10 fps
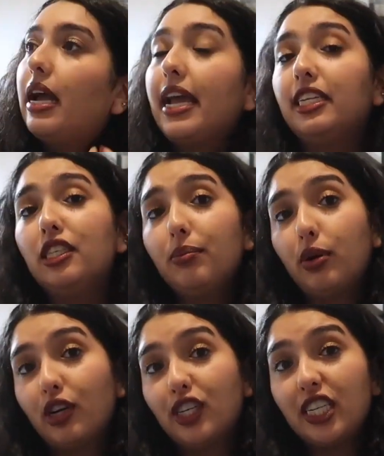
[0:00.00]
Ancient
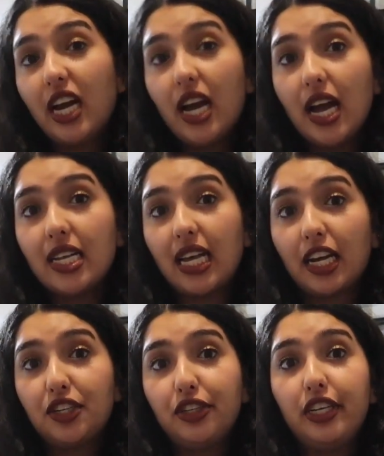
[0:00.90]
Persia is
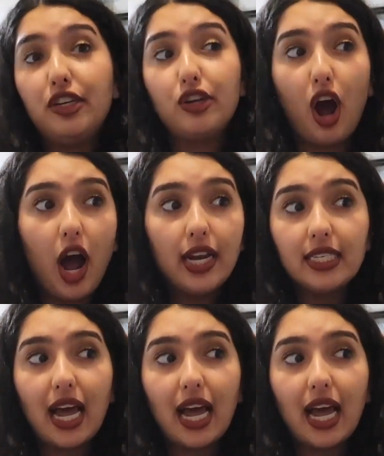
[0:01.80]
actually not